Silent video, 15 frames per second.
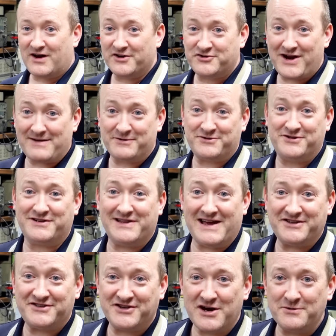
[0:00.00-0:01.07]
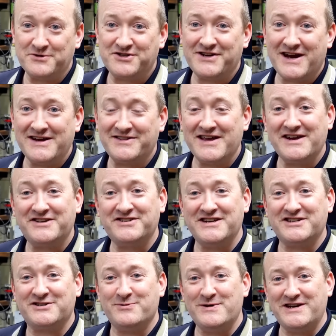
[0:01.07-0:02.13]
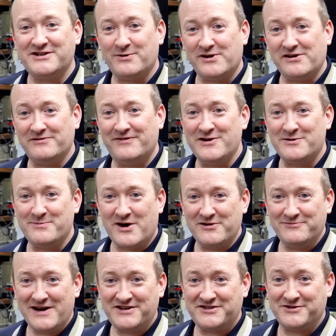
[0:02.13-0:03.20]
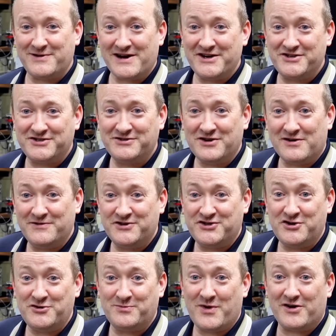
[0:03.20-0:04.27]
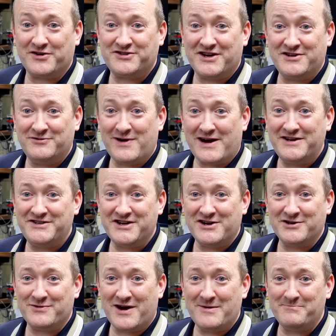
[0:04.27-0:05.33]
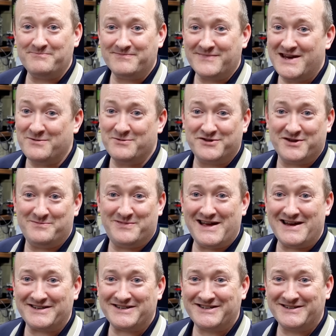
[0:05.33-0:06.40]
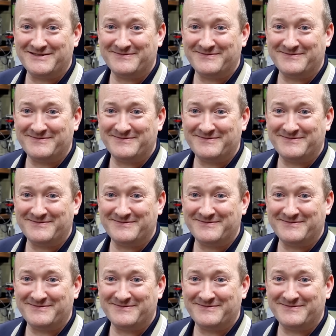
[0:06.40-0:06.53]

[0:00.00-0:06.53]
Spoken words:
I travelled to Glasgow, stayed there 6 weeks while I filmed my restoration of a jukebox and a radiogram. It was a blast.